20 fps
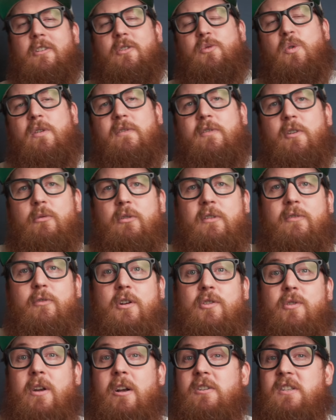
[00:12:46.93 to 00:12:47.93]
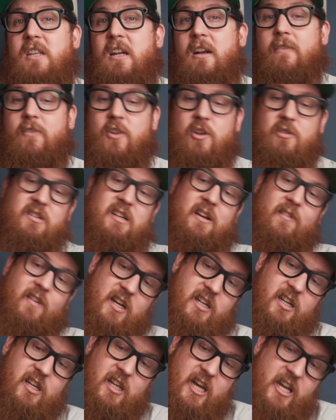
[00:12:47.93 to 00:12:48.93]
12-volt refrigerators that I've used, I've
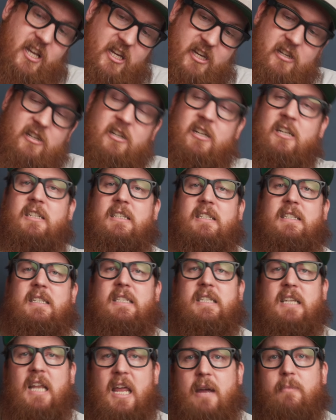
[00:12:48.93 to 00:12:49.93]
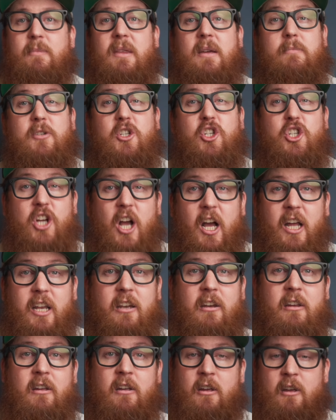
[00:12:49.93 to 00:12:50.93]
had to like slam them shut.
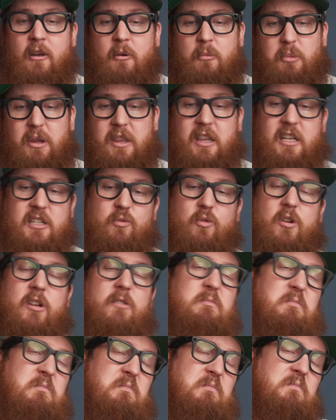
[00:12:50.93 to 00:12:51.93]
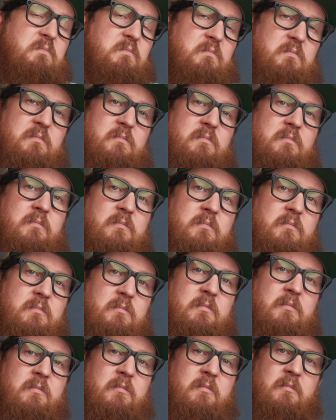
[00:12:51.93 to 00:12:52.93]
But this one,
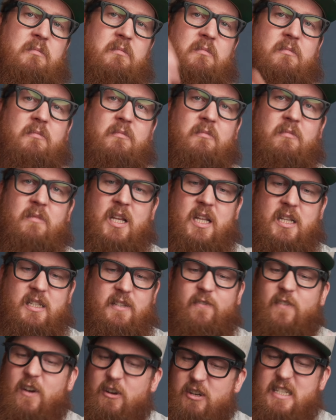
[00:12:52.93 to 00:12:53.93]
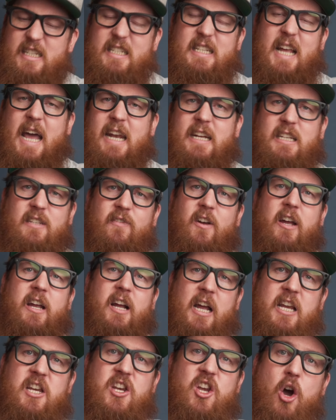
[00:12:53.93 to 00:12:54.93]
it's a very satisfying,
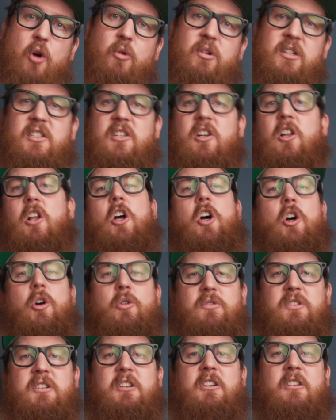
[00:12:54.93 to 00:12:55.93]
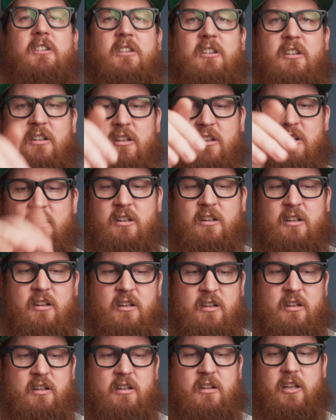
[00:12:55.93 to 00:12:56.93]
I know it's closed.
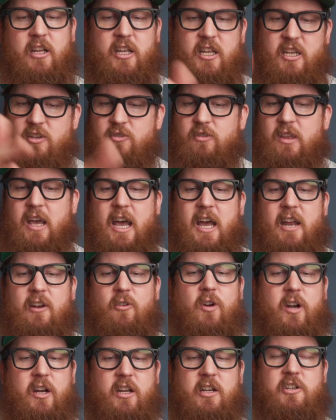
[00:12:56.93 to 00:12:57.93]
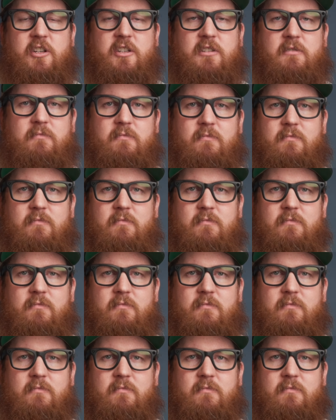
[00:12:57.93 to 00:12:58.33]
I can do that, or I can just,